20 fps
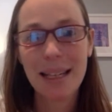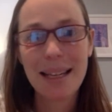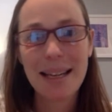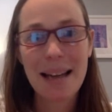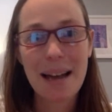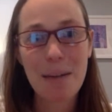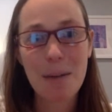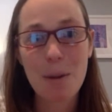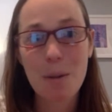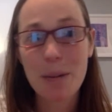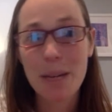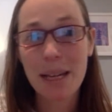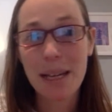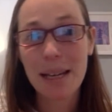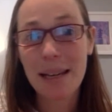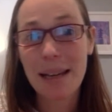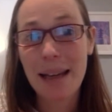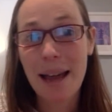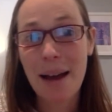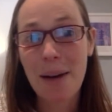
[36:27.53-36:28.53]
uh, where we
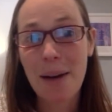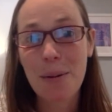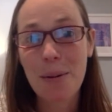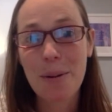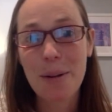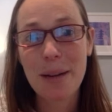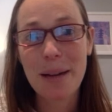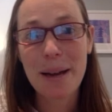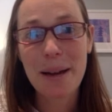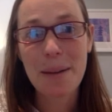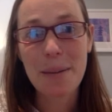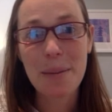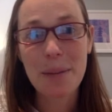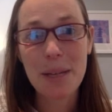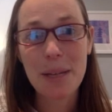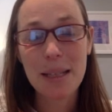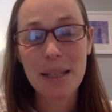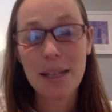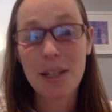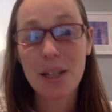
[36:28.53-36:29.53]
can now uh,
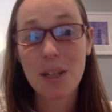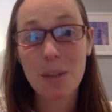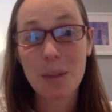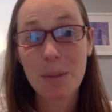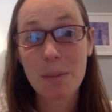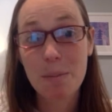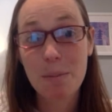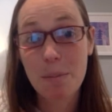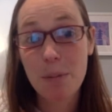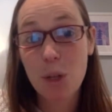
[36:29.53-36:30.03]
essentially be,